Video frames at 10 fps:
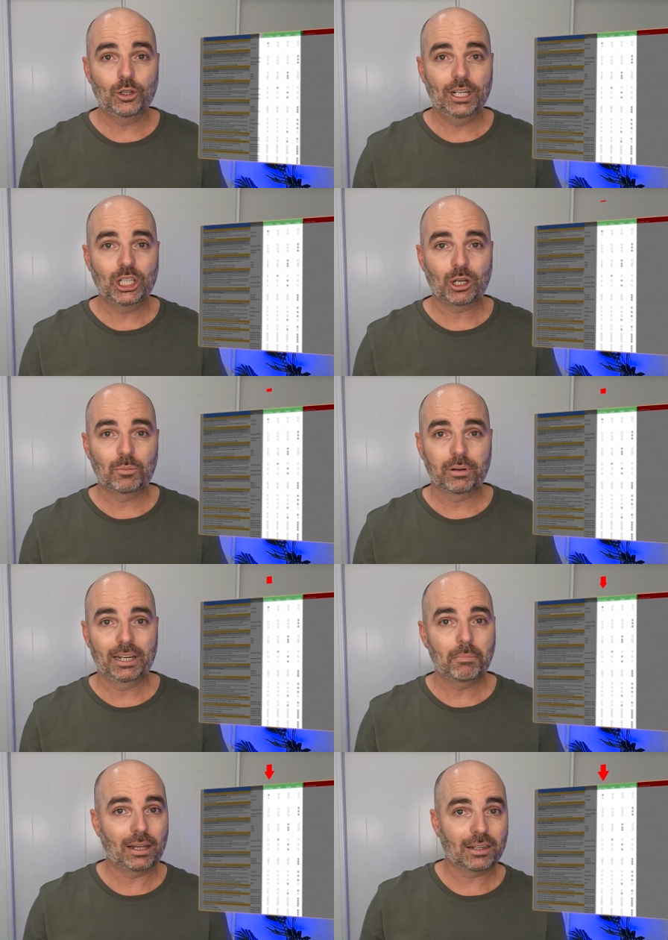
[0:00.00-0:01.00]
you need to
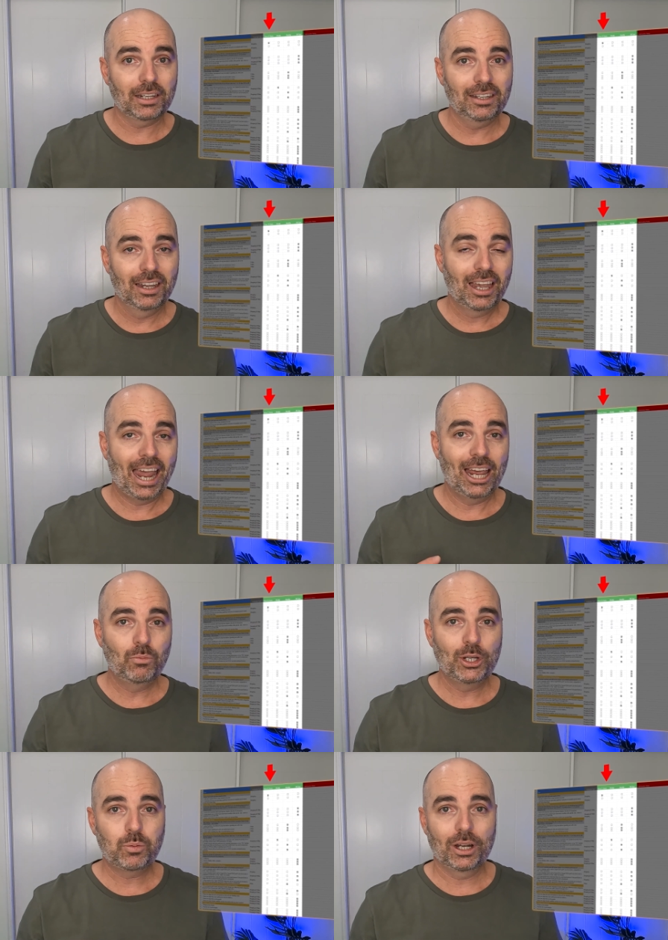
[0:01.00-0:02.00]
complete monthly
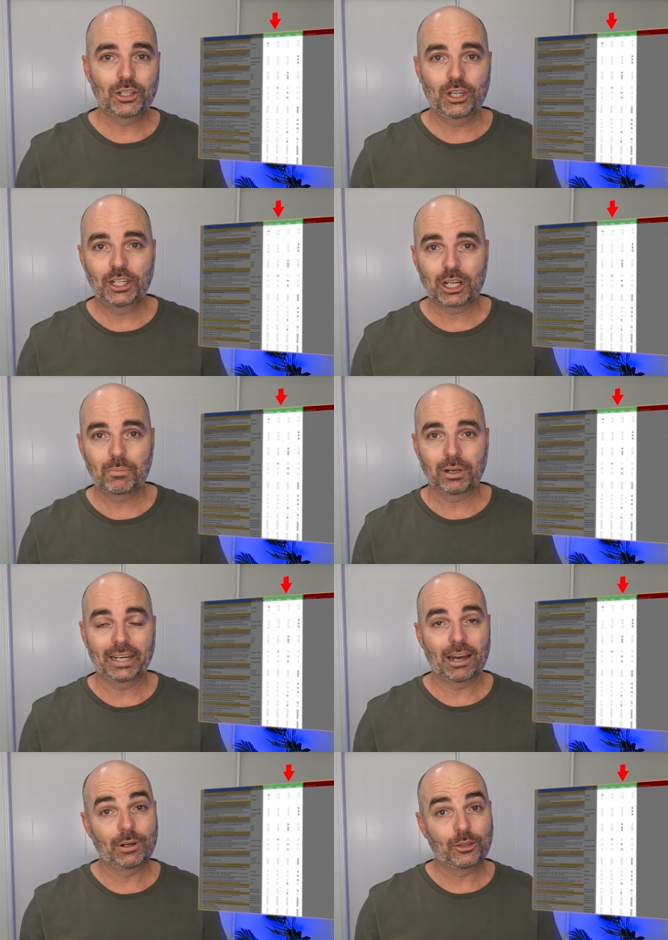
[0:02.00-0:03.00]
and which ones you need to
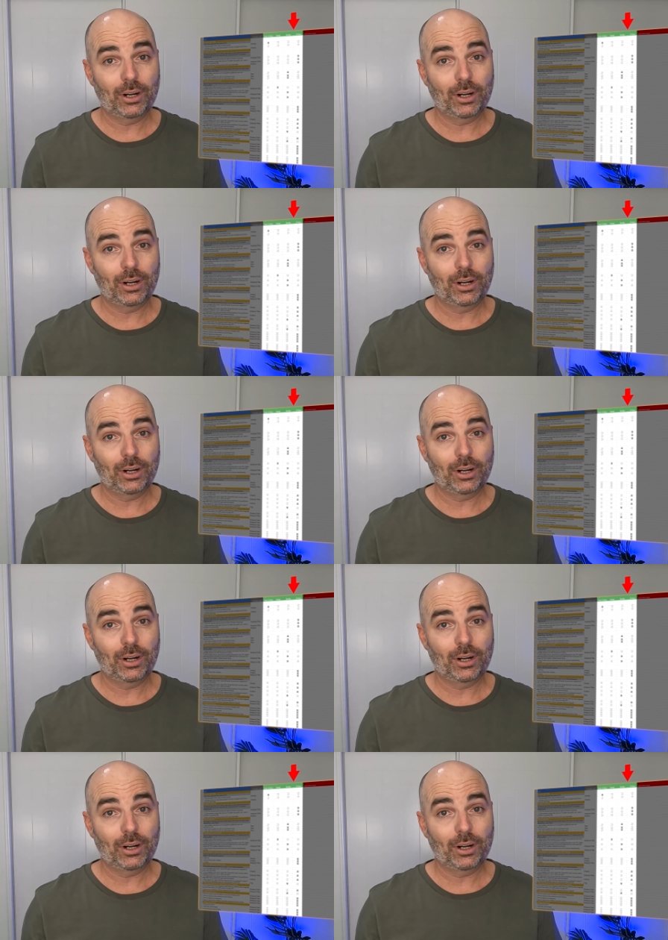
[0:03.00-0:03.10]
complete every